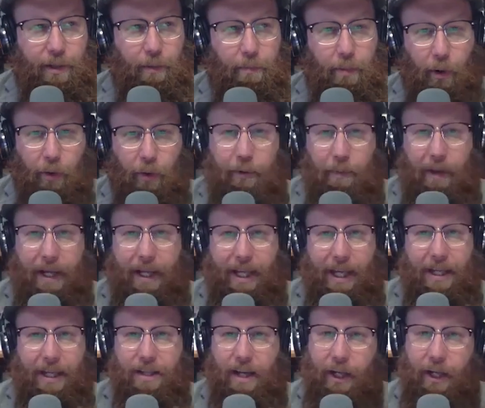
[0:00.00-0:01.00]
both of my
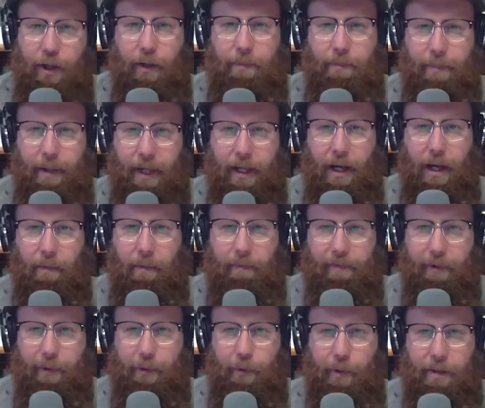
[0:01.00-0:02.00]
kids, I couldn't pick up
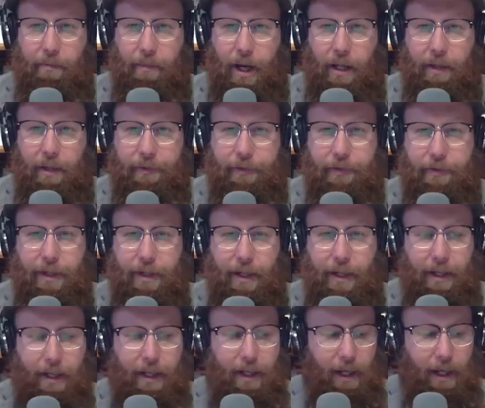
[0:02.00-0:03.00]
for 3 months.
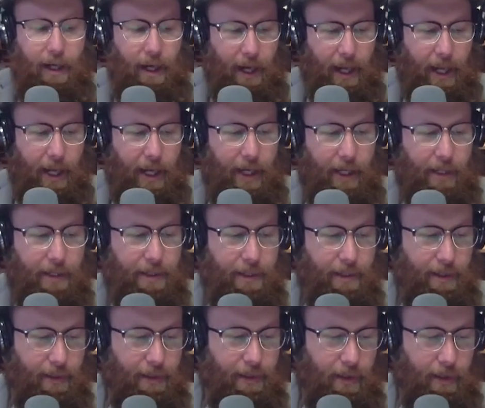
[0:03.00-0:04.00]
And
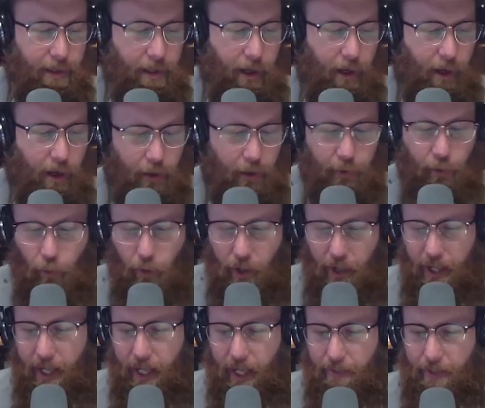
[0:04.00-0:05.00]
on the
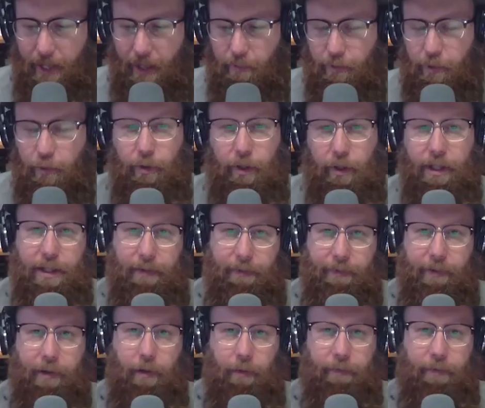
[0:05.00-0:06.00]
one hand, that was really
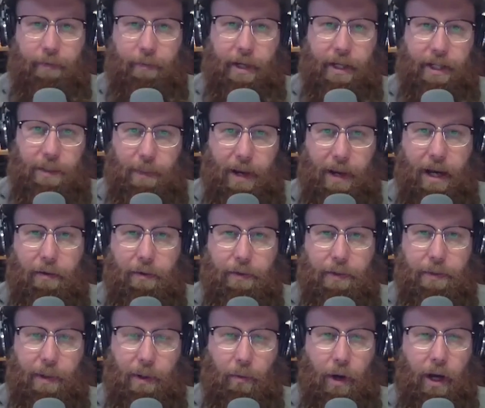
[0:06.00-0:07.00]
difficult for my
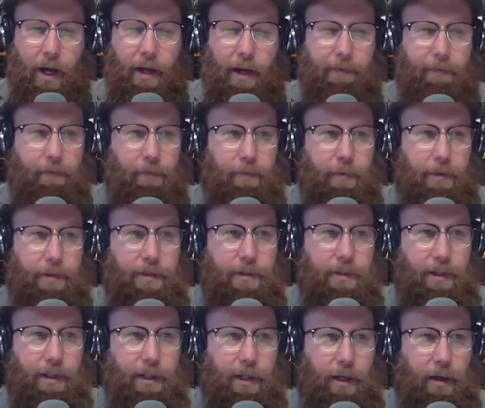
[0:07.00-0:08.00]
spouse. My wife was
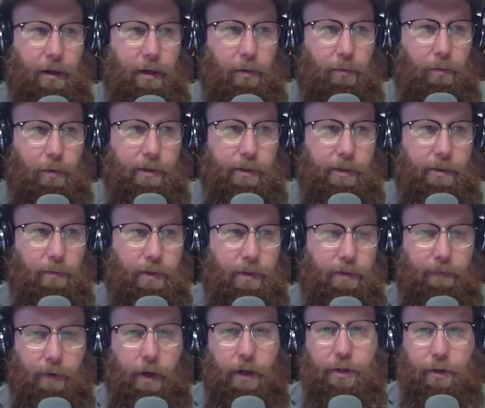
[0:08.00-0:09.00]

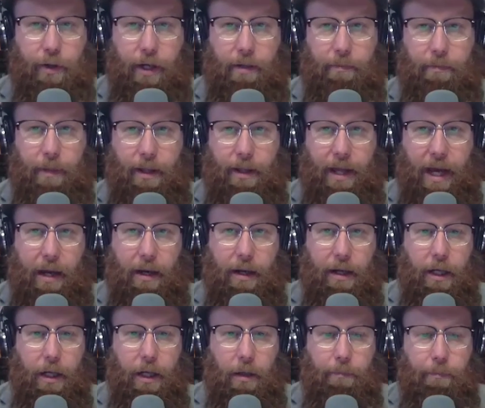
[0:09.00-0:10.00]
frustrated by that,
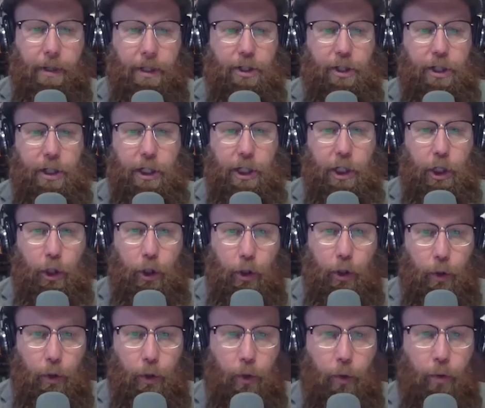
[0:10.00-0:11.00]
but she
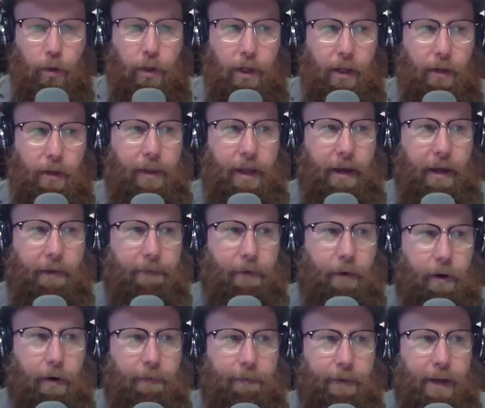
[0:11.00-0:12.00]
knew that for
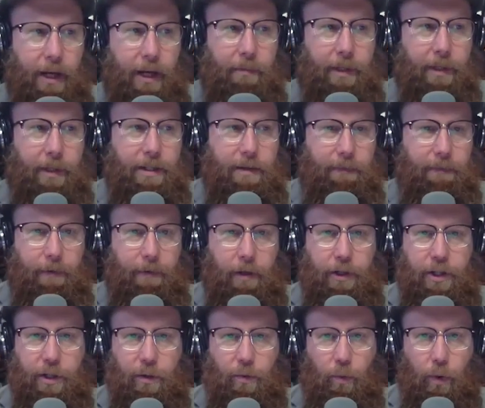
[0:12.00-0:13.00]
our family to
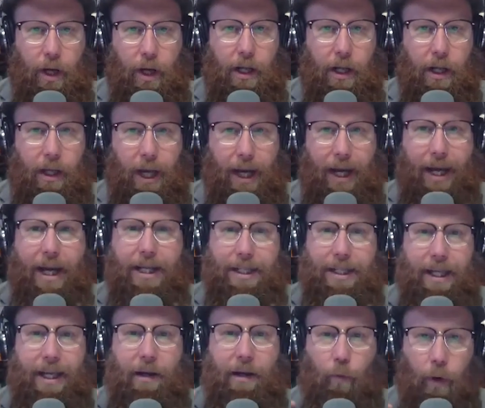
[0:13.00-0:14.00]
function well, I had
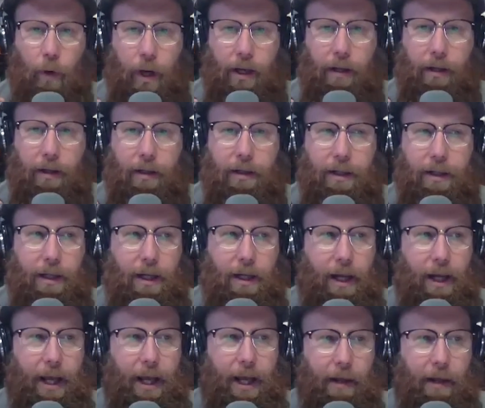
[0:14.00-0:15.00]
to get well.
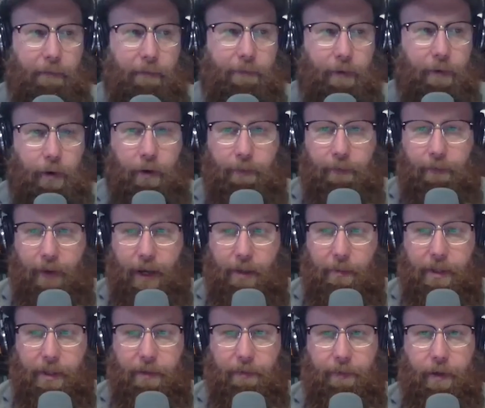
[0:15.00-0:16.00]
And for our
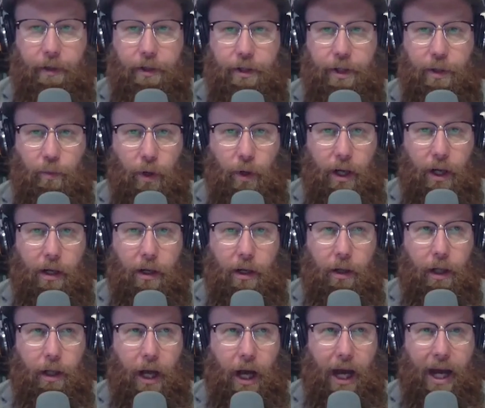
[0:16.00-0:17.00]
family to function
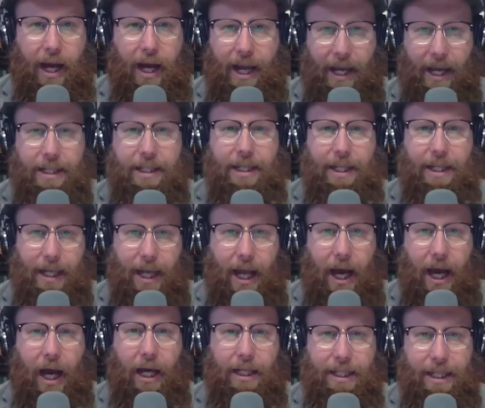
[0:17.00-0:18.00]
well, I had to
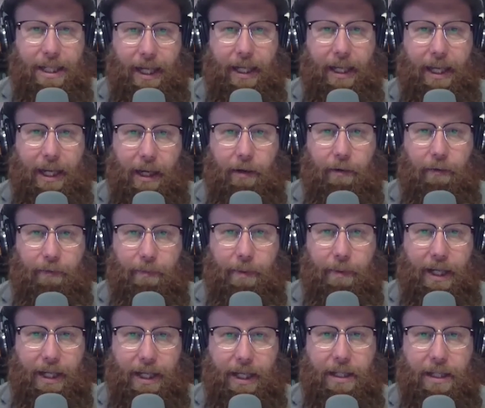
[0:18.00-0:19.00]
not take care of
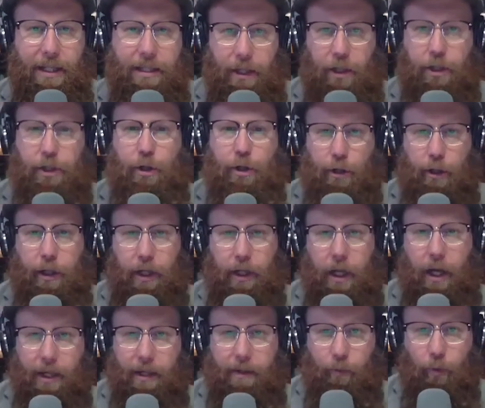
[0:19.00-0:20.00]
my kids in a certain
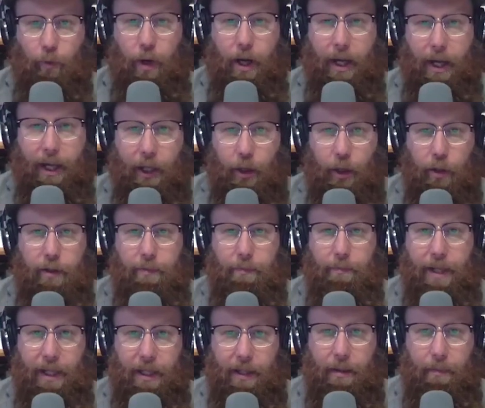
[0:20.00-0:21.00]
kind of way. I couldn't
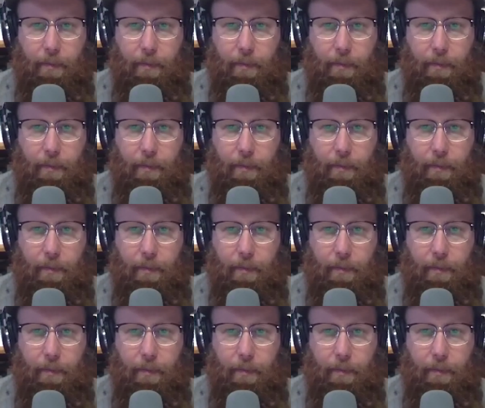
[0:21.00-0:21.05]
pick